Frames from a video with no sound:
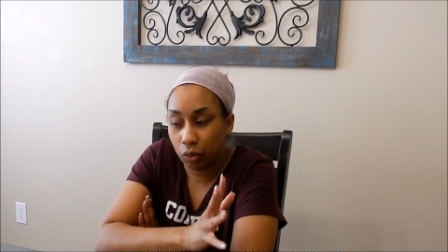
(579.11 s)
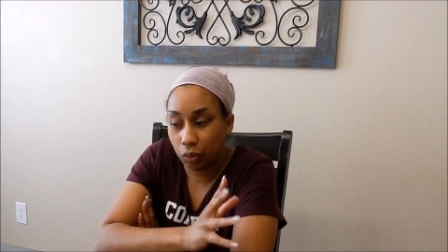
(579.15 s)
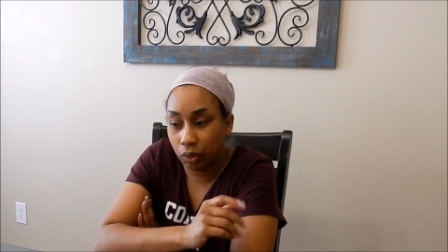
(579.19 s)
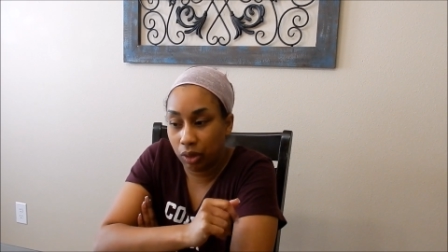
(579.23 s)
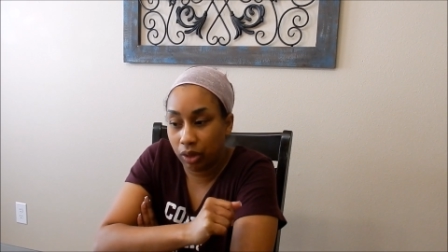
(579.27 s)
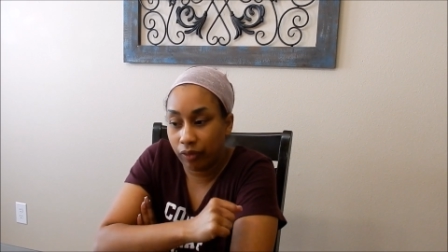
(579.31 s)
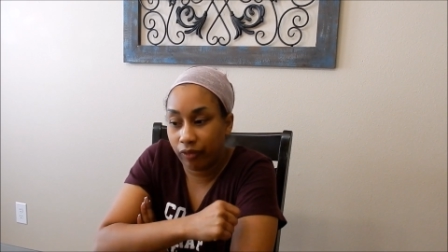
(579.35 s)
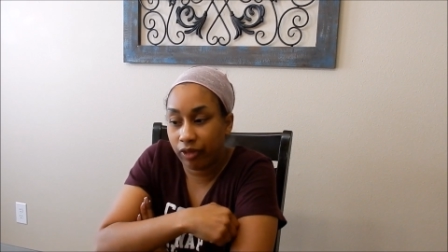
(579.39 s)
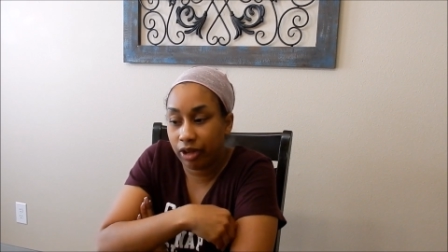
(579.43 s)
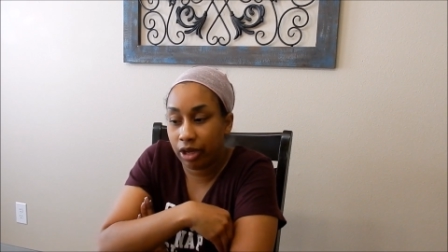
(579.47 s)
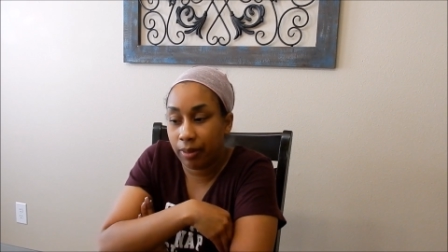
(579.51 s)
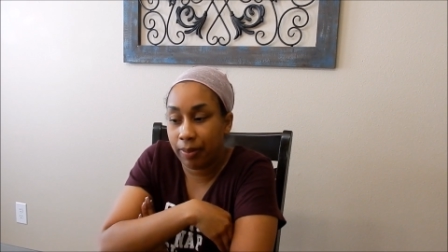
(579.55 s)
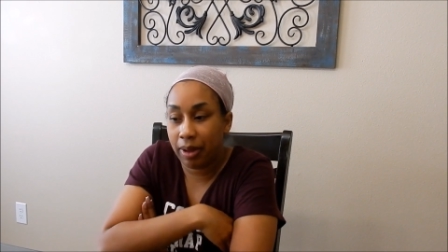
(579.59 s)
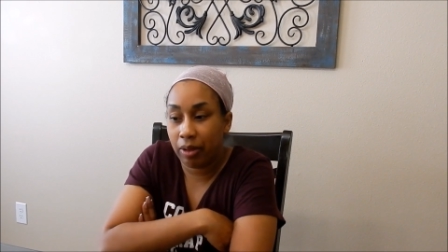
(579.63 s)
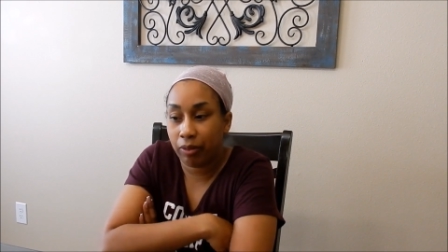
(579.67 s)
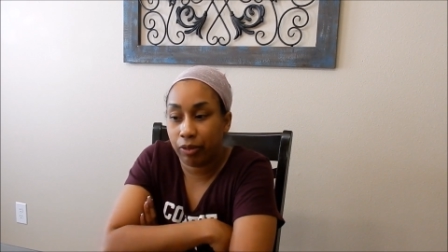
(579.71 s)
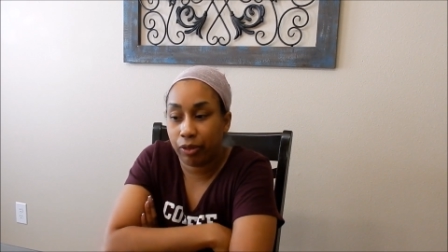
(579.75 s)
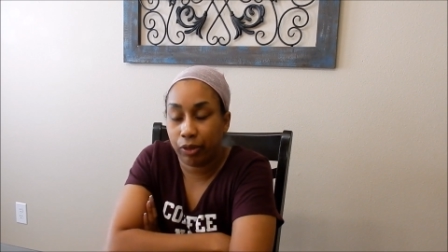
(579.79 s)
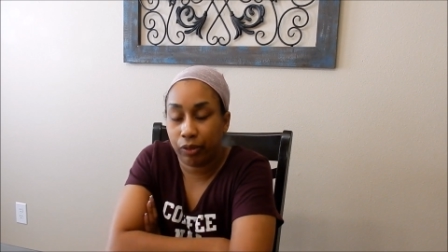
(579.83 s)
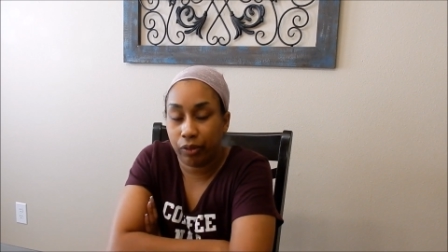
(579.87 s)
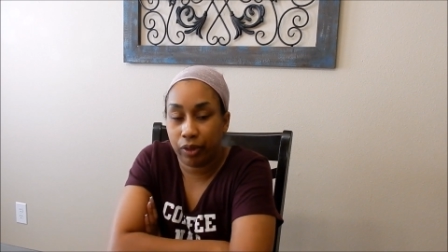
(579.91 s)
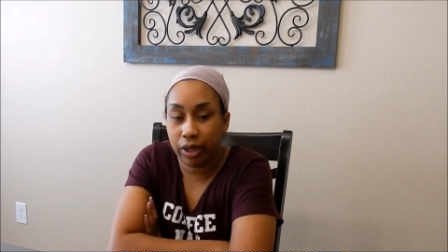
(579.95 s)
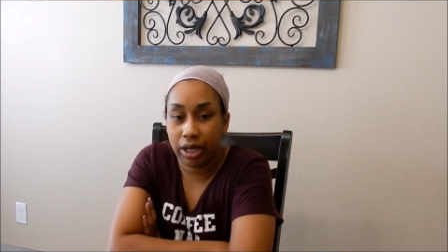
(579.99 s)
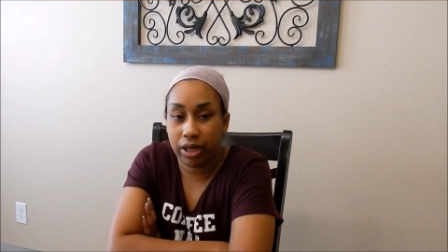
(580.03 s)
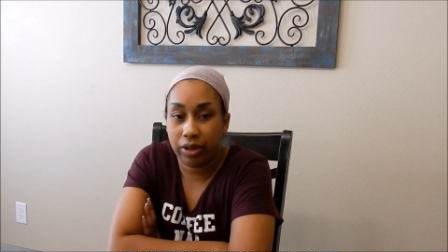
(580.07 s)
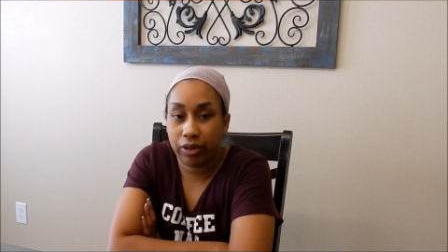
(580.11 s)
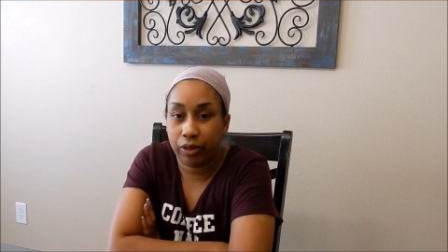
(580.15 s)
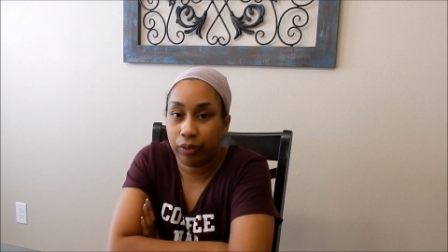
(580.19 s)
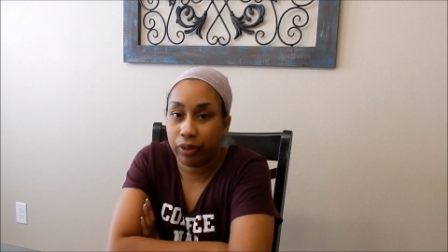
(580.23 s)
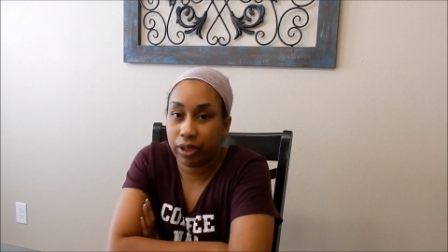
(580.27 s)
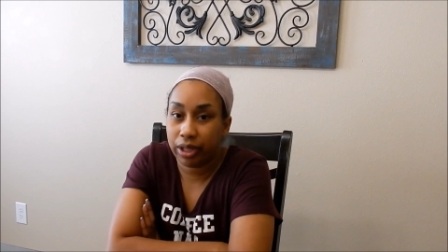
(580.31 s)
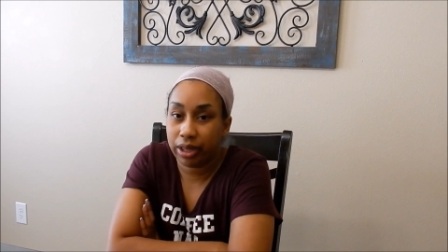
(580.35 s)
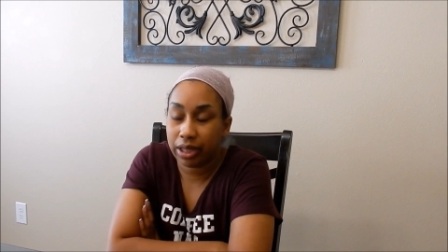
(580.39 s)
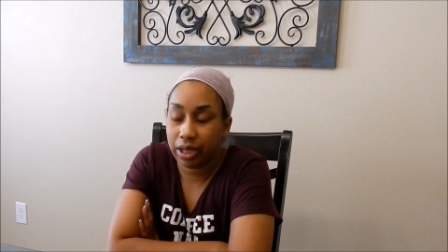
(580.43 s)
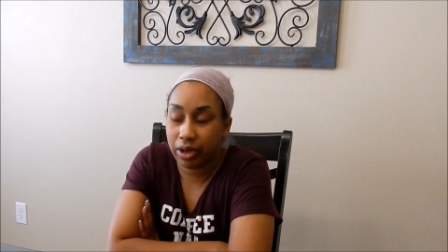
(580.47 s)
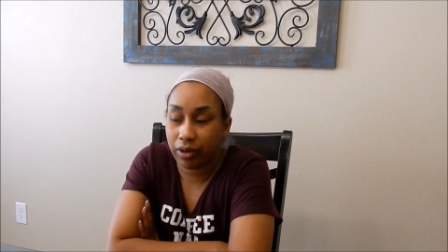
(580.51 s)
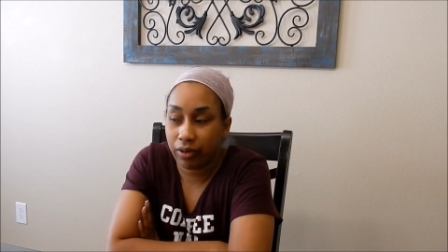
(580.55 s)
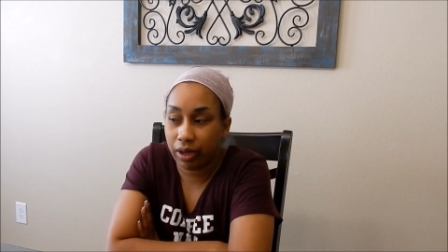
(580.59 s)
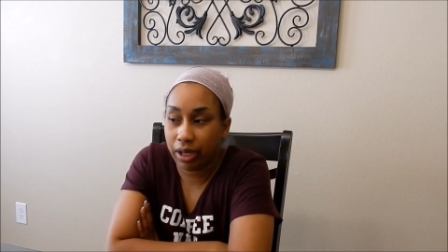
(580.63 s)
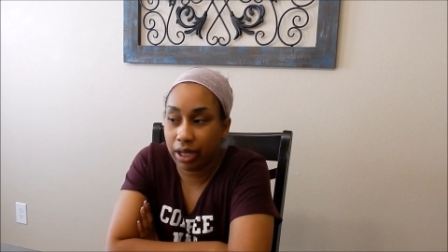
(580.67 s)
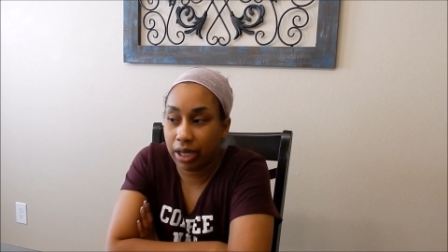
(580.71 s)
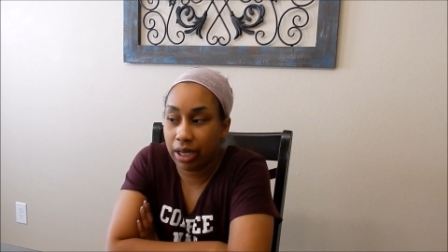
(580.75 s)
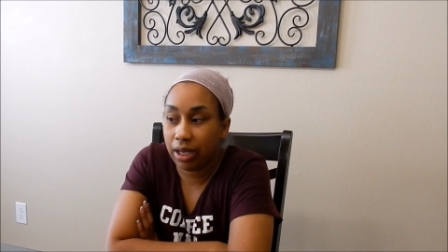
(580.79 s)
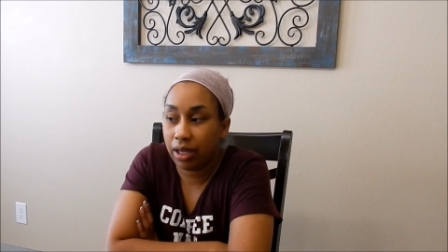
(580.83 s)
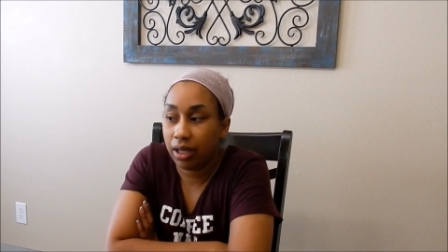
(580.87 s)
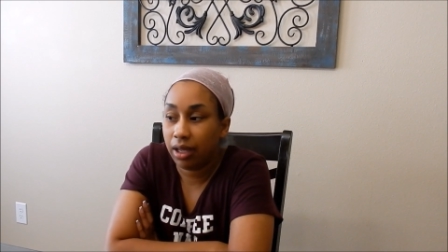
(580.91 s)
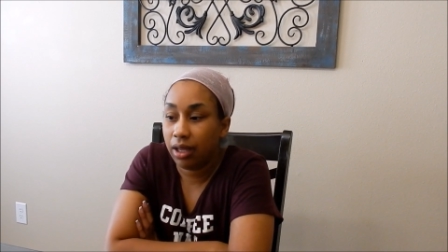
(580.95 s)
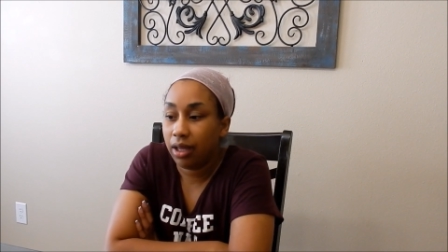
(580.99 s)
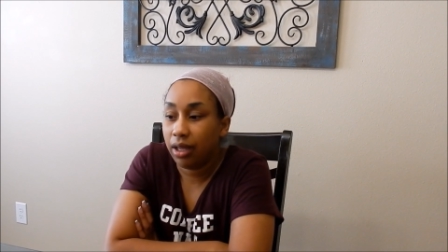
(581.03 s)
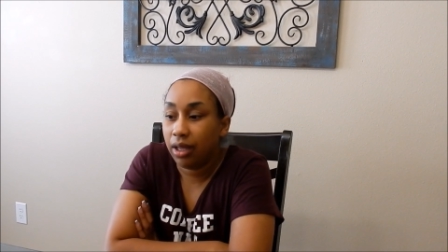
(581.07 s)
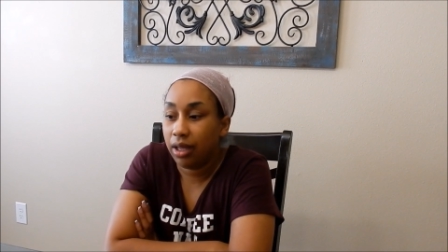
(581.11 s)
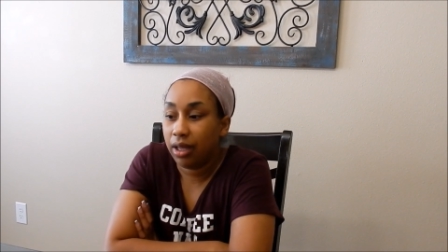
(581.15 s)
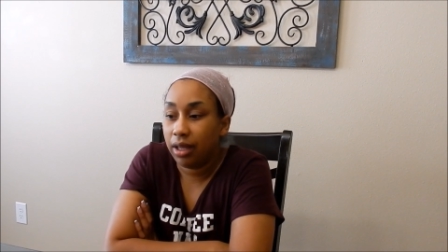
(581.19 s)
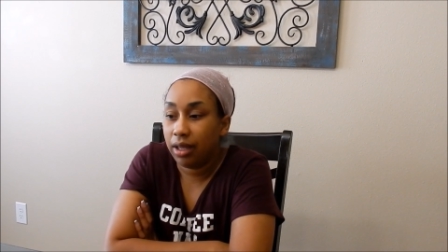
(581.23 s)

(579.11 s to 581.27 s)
roughly about 3, 3.30.